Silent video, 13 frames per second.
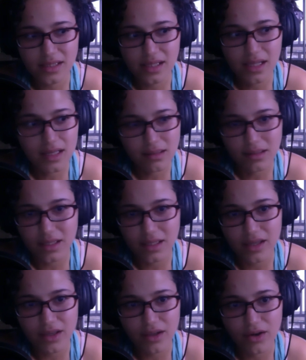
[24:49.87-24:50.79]

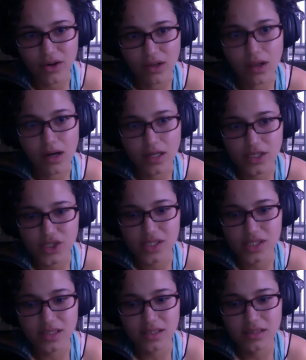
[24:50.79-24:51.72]
literally your
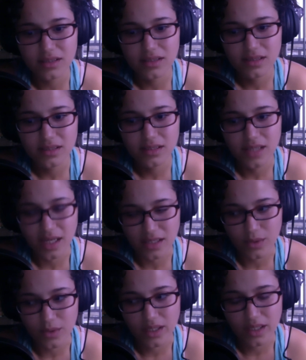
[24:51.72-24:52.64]
largest sex
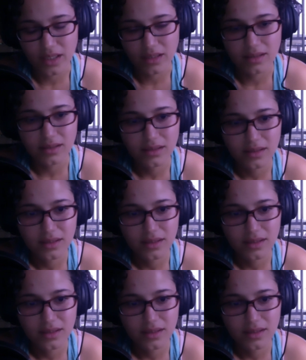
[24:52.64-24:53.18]
organ.